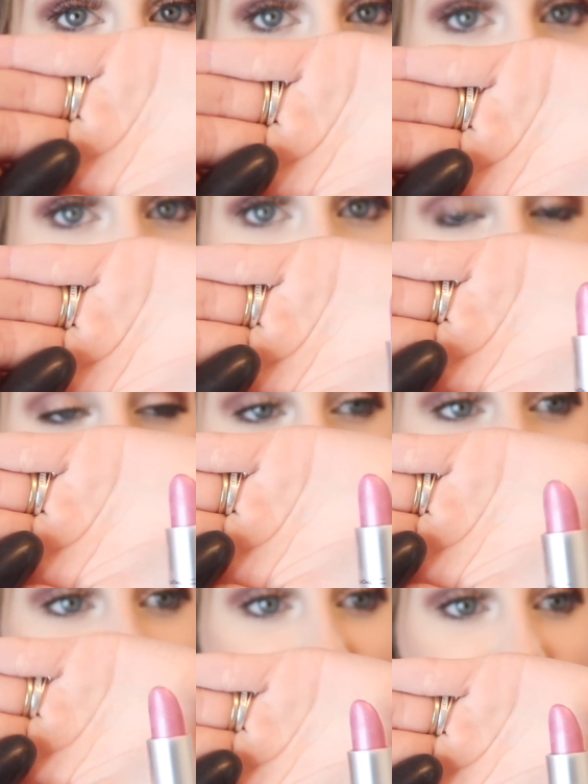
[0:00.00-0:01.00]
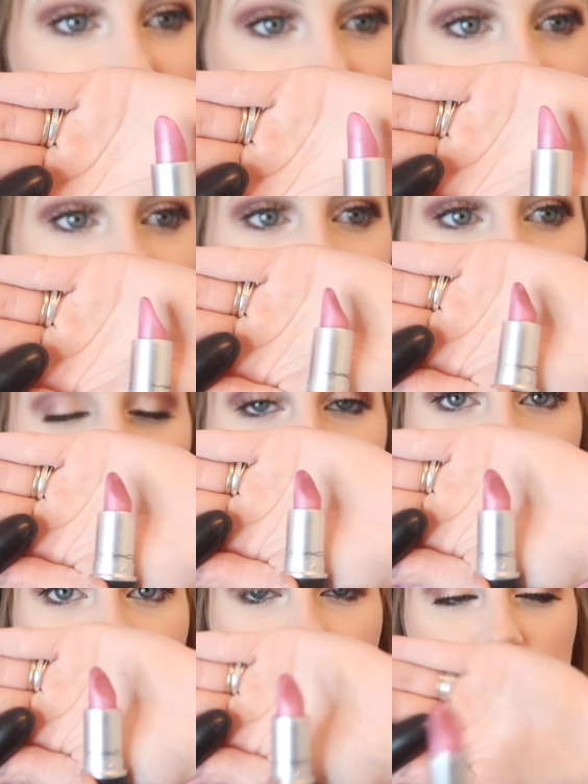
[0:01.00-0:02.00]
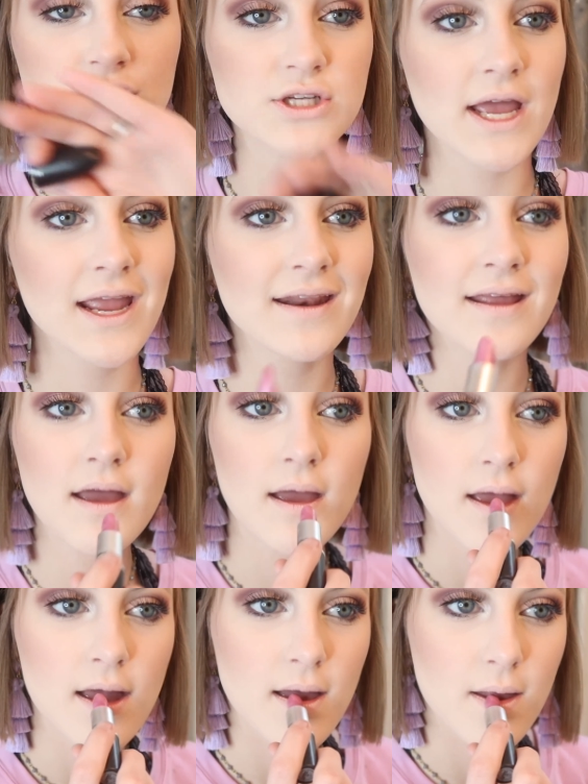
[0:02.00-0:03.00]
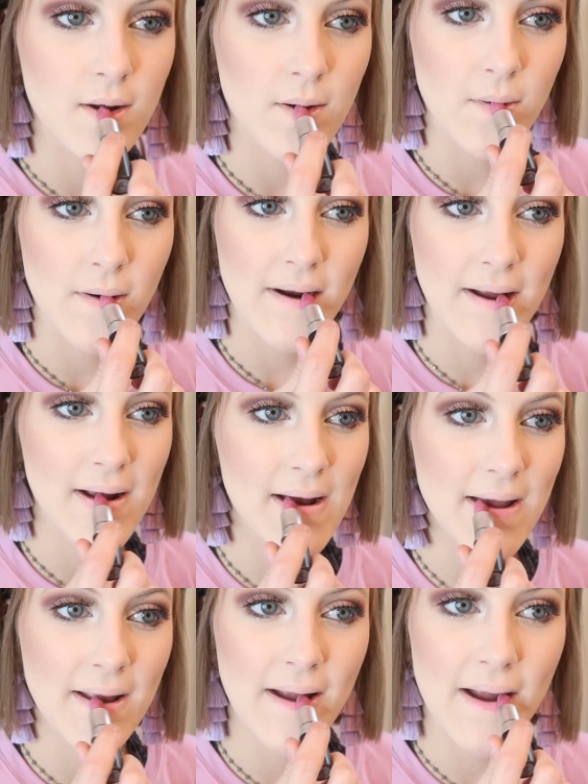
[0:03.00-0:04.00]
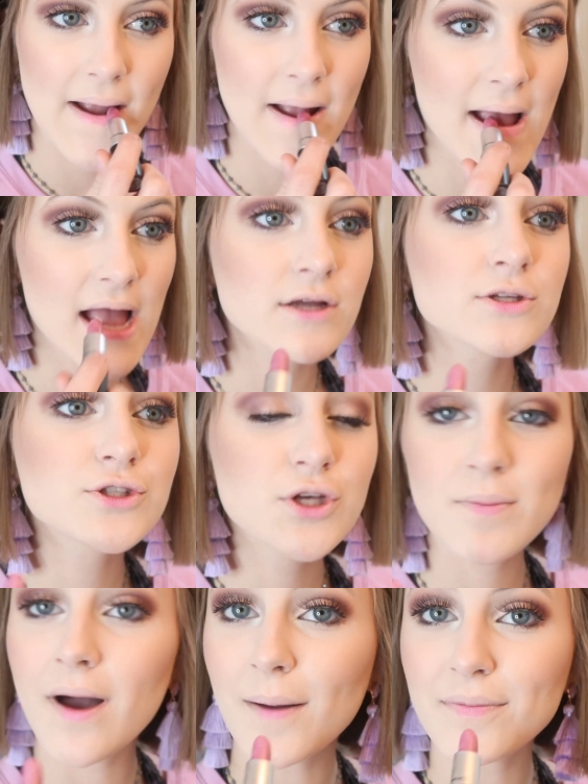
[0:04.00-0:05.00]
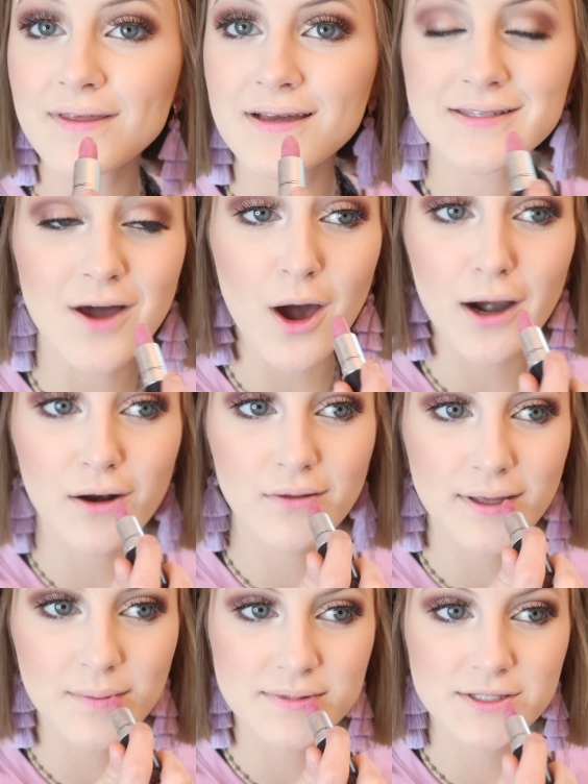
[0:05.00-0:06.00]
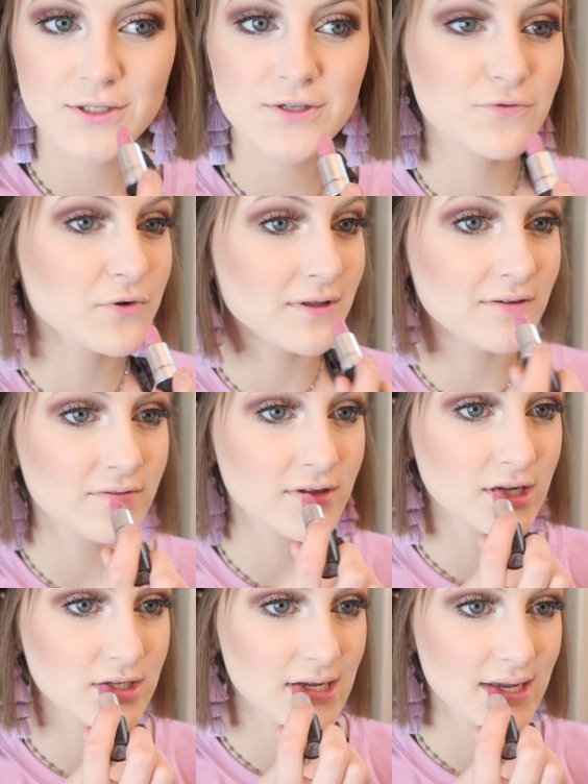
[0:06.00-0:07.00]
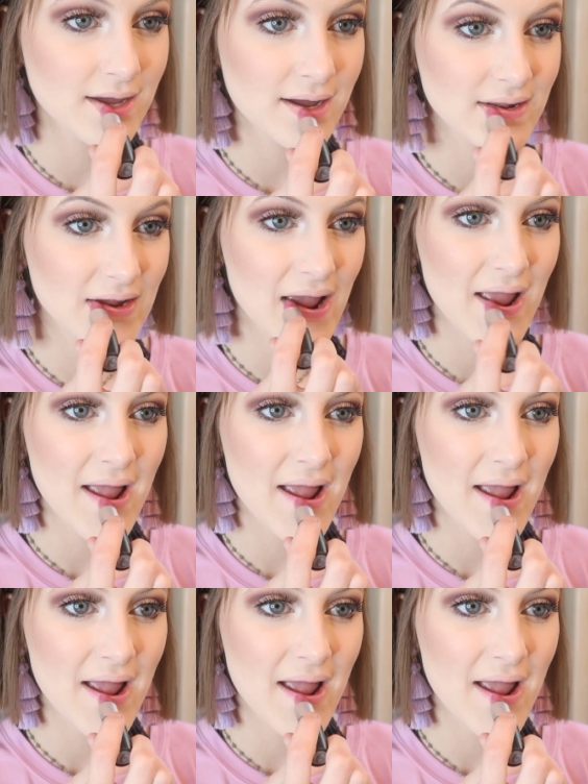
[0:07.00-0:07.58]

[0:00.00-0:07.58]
purple kind of pinkish shade, and we're going to pop this on our lips for the finishing touch.